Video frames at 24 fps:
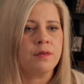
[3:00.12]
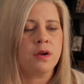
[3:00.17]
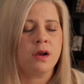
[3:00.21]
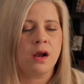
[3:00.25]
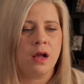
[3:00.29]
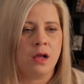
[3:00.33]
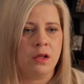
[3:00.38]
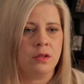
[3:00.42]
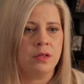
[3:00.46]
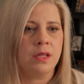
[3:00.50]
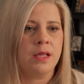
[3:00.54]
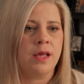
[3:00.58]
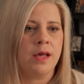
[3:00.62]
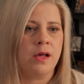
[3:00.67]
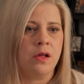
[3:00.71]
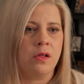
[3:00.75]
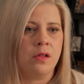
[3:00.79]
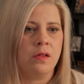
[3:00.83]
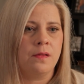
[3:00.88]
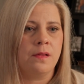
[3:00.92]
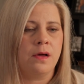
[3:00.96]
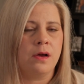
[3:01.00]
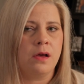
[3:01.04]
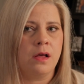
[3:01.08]
her
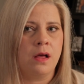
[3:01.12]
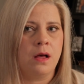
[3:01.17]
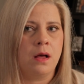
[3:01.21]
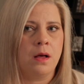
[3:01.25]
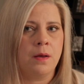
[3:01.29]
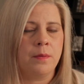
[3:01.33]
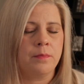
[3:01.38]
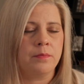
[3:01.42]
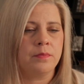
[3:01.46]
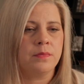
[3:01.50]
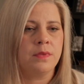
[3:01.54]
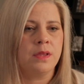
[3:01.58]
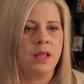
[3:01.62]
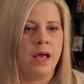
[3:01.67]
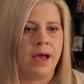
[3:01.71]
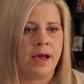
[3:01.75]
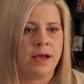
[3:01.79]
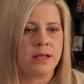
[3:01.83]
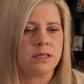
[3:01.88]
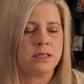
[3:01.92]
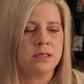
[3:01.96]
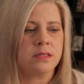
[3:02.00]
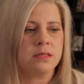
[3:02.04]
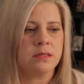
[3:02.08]
LDL um,
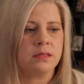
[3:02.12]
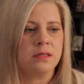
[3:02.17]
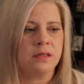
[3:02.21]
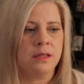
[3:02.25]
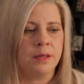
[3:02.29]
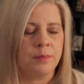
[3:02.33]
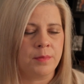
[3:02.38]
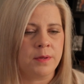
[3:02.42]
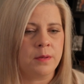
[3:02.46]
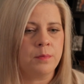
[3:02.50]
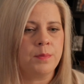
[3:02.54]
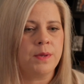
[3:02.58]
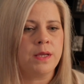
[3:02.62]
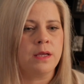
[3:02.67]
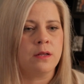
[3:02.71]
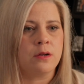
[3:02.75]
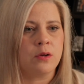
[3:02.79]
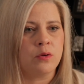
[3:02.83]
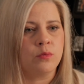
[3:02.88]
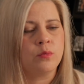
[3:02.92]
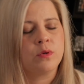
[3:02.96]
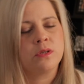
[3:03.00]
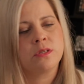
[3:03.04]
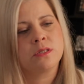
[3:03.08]
last lipid
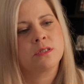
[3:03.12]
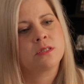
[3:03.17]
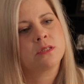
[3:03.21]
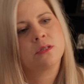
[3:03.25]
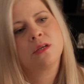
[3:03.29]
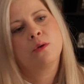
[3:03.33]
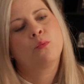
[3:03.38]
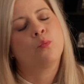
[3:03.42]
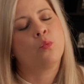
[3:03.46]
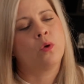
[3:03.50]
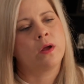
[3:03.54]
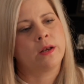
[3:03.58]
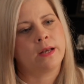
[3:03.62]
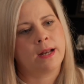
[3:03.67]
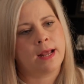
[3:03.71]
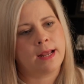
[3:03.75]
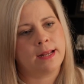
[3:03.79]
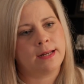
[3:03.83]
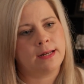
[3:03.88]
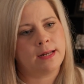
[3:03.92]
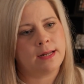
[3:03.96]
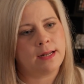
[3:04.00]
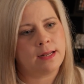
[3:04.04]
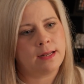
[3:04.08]
panel was
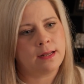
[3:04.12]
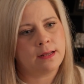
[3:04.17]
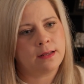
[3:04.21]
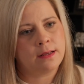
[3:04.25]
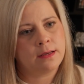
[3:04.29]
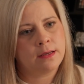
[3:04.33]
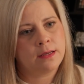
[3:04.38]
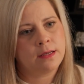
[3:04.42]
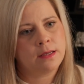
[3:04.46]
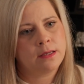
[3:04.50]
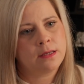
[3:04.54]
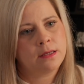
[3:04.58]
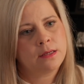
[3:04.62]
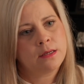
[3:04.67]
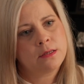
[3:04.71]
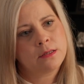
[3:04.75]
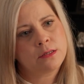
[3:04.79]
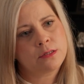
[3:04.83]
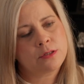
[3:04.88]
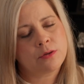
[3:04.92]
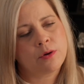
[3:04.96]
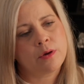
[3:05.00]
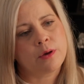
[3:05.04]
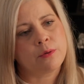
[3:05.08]
190.
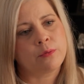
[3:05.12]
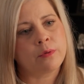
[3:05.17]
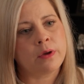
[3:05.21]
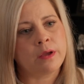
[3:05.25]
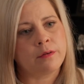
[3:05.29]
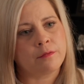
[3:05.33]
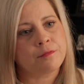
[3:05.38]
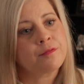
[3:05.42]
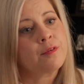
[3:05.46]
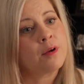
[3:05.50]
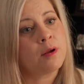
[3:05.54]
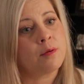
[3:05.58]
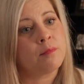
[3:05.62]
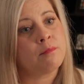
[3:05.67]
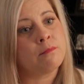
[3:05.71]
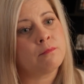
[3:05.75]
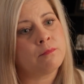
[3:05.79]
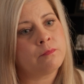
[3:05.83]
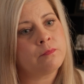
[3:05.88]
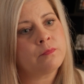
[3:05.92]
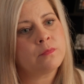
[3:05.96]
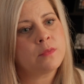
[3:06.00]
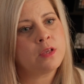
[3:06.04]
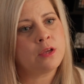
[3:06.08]
So it went
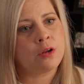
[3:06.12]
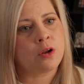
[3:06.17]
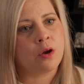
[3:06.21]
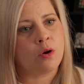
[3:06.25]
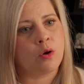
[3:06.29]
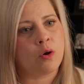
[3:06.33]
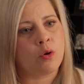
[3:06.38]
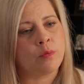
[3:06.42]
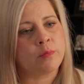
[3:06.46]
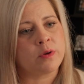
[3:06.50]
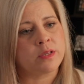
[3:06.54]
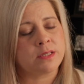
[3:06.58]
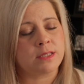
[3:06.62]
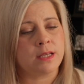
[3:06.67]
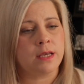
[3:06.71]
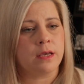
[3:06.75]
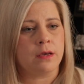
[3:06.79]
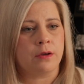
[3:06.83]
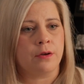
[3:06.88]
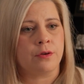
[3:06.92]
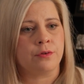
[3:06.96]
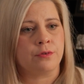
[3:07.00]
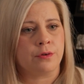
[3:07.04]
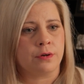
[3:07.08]
from, you know, almost
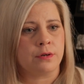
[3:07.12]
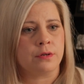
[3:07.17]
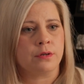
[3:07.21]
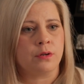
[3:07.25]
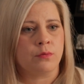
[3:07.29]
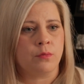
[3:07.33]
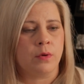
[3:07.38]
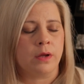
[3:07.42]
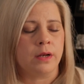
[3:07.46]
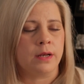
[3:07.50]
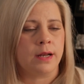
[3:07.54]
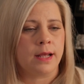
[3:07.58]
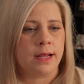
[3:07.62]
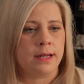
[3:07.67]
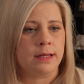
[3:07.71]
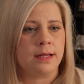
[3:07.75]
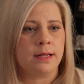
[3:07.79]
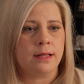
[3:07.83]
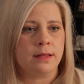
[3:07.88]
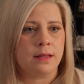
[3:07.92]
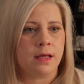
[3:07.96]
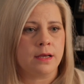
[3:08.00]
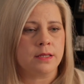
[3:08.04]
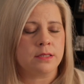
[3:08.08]
800 to
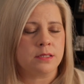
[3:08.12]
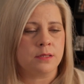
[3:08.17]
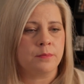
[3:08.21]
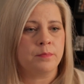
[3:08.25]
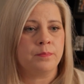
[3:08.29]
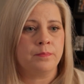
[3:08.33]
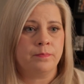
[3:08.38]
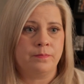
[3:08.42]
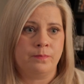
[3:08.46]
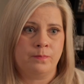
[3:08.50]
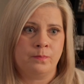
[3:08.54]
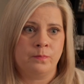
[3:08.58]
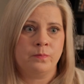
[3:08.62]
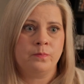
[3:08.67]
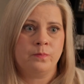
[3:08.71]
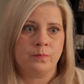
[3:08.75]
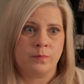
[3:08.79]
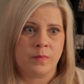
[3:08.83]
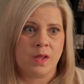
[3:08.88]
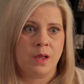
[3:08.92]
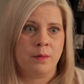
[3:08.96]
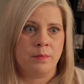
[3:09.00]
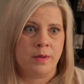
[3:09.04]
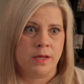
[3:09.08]
190. That's a,
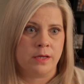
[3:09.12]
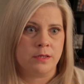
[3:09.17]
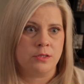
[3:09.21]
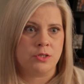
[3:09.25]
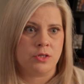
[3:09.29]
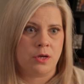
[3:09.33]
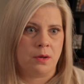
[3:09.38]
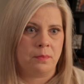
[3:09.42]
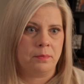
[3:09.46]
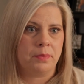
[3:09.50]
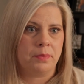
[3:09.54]
a big jump.